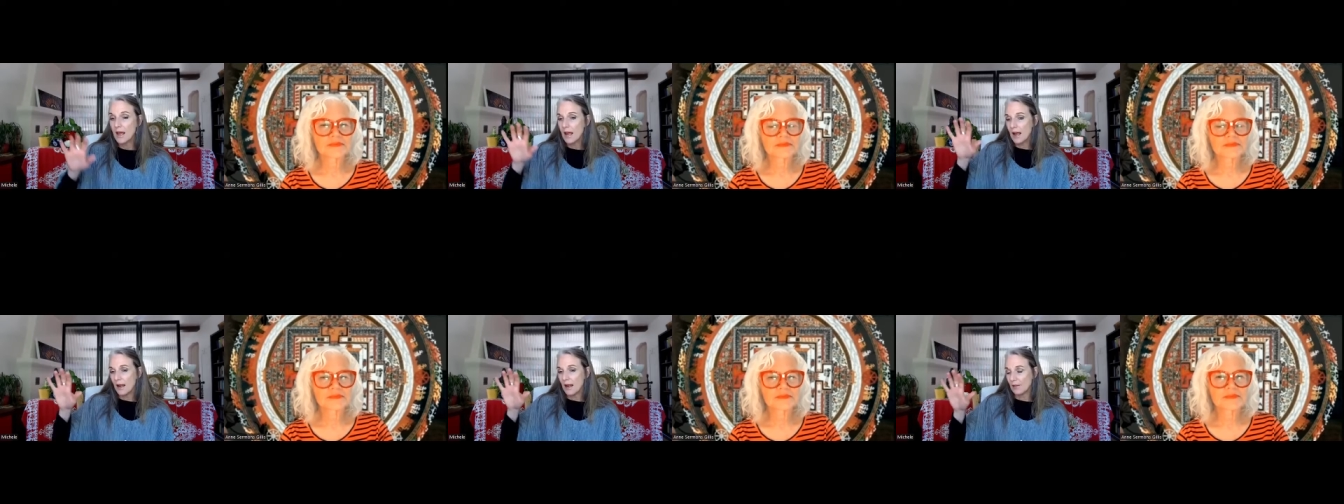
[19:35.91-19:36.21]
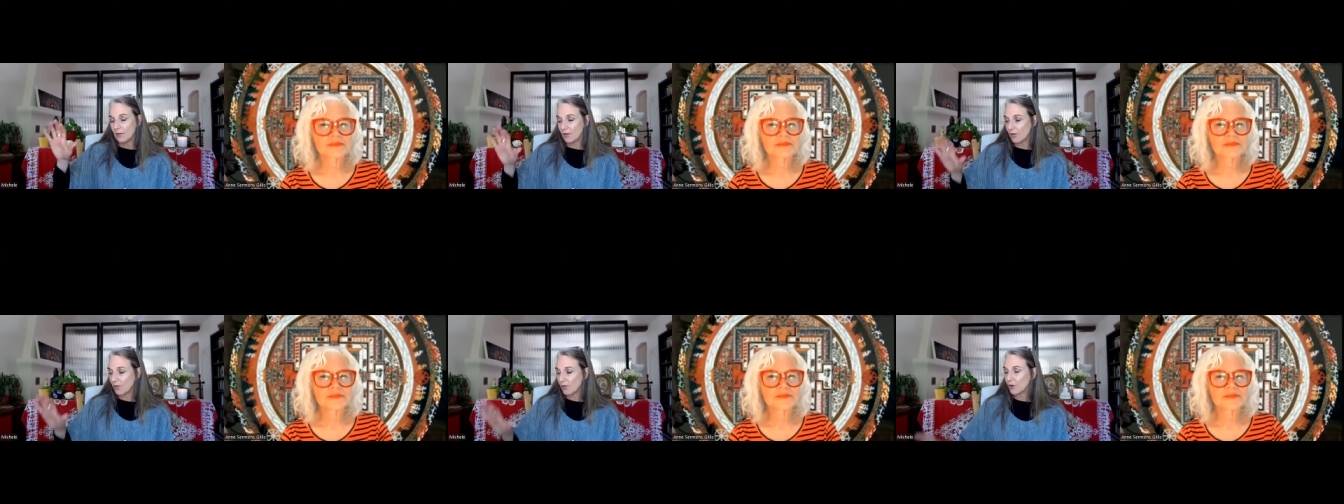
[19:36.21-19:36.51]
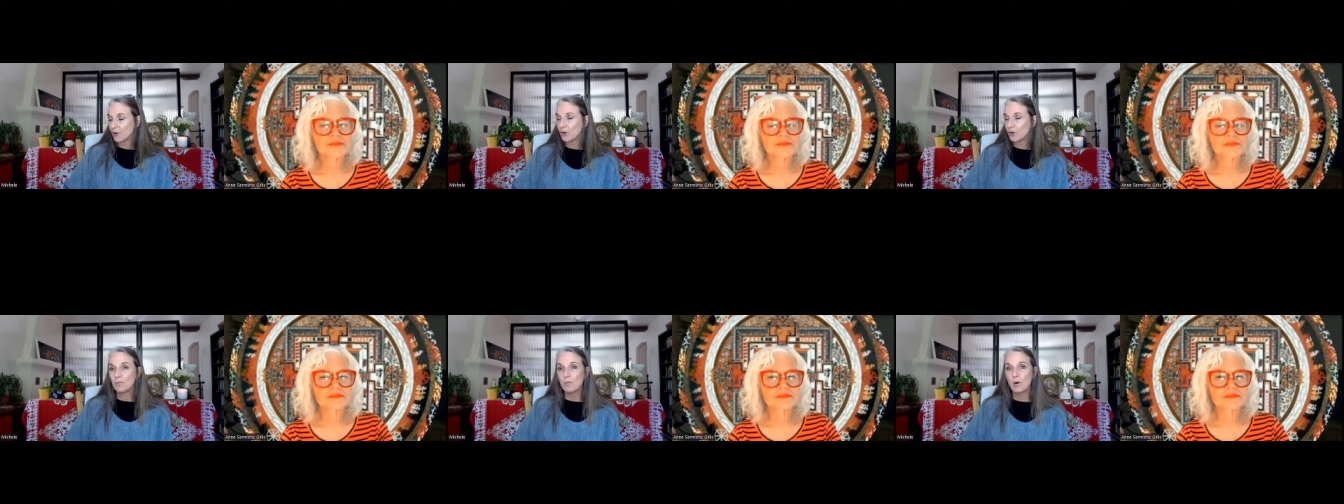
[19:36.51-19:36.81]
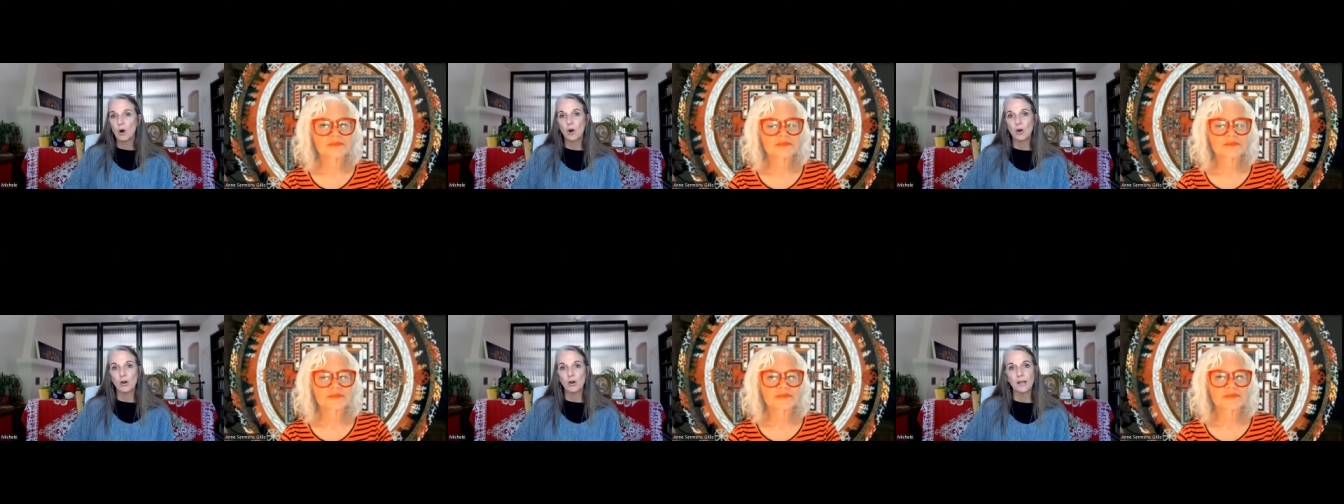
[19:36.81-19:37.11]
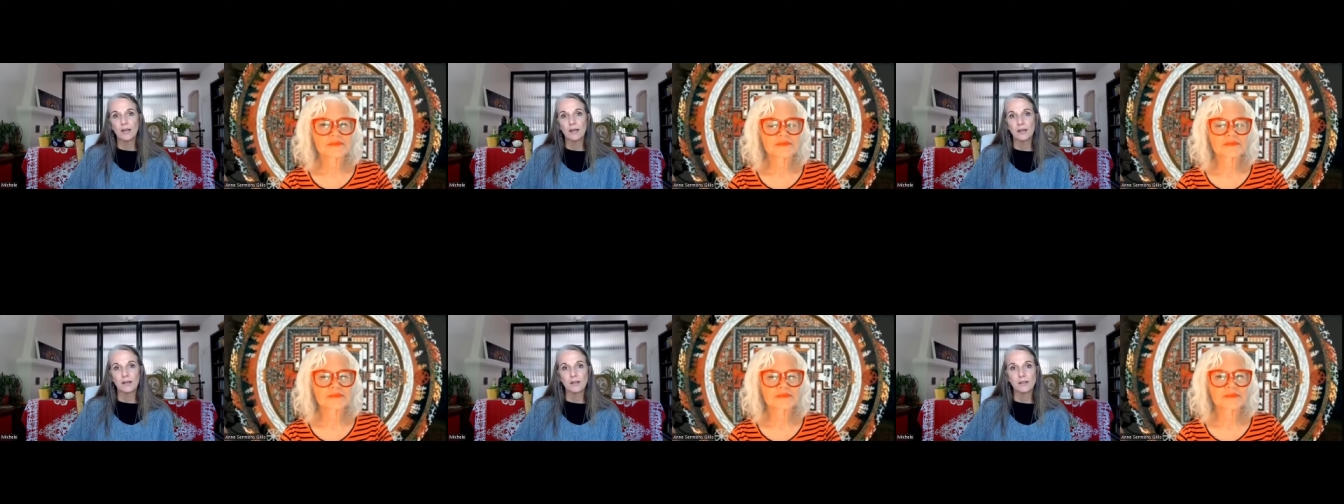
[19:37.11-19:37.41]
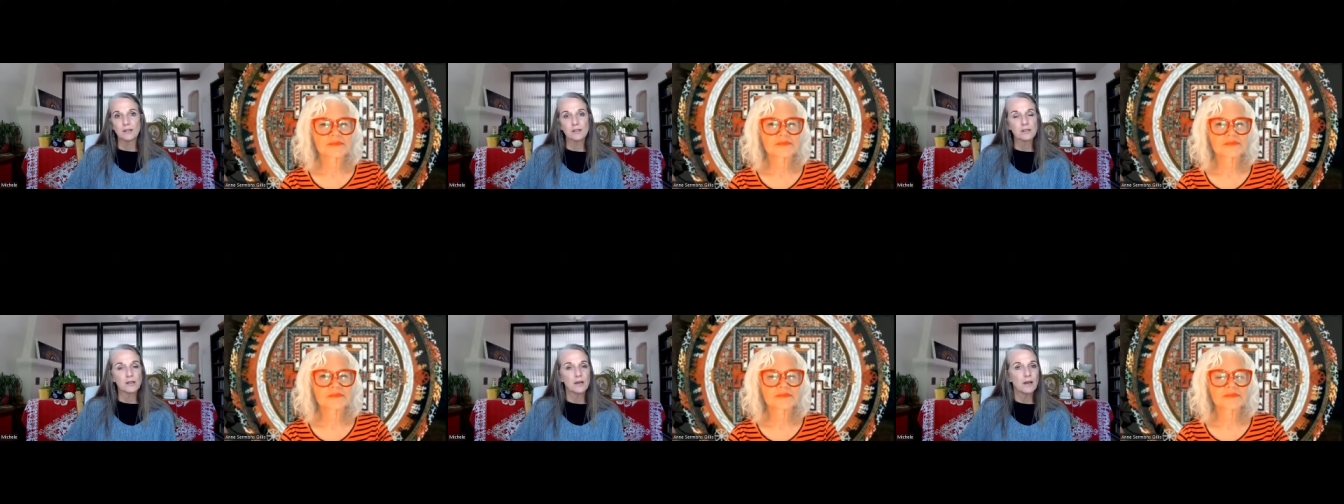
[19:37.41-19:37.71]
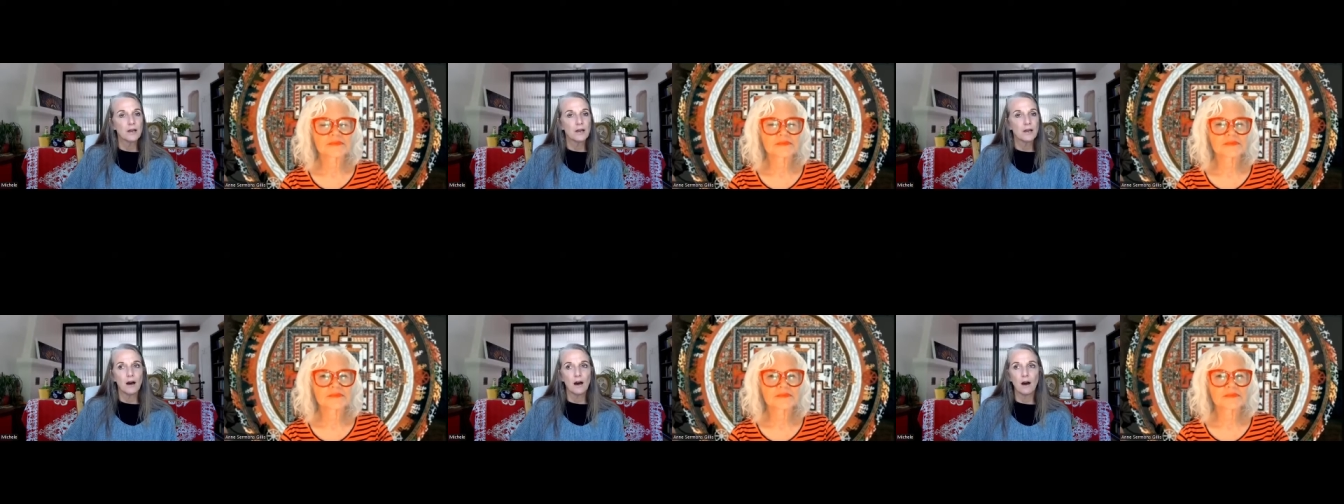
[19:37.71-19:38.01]
And the third part is
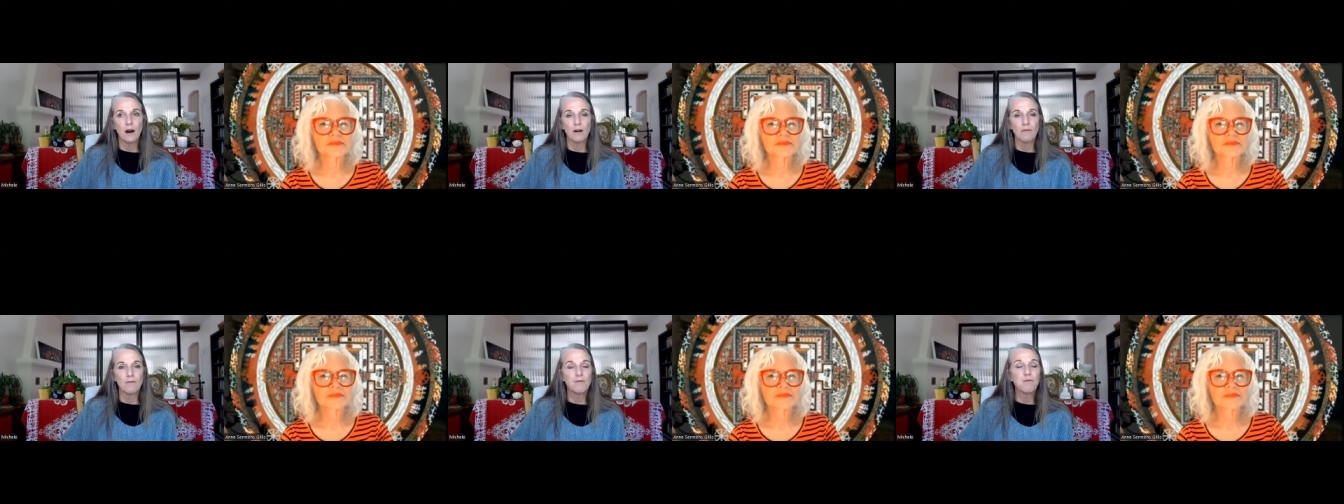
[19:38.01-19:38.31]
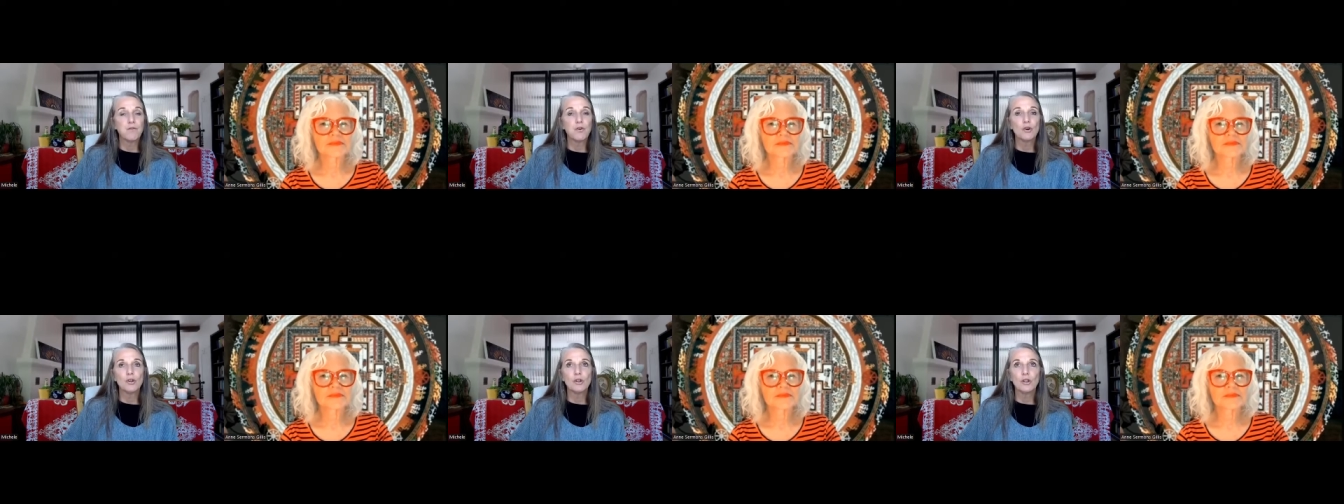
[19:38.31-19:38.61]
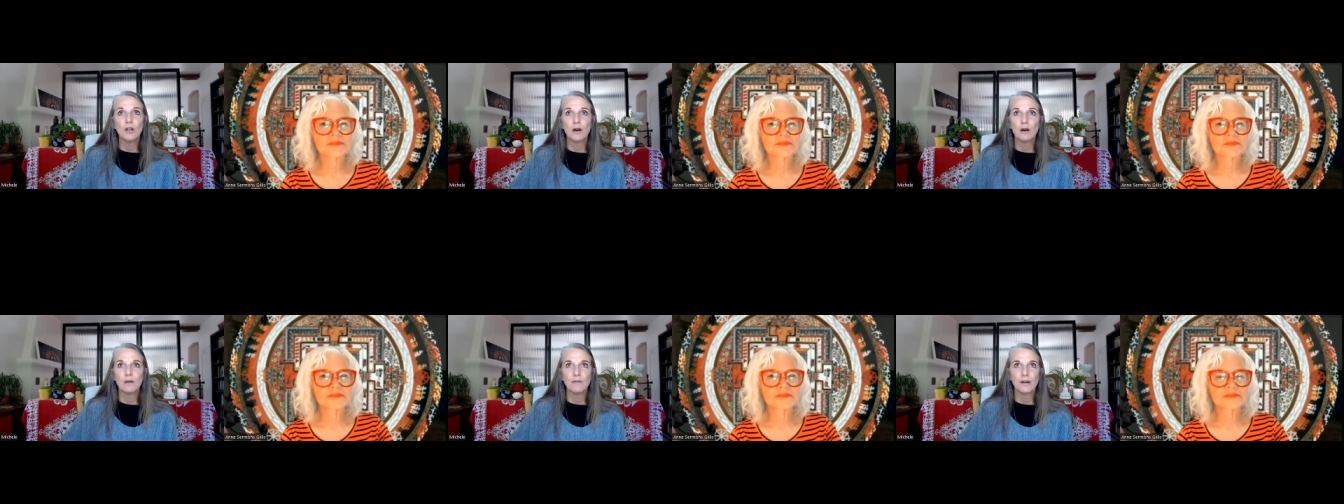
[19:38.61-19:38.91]
full of,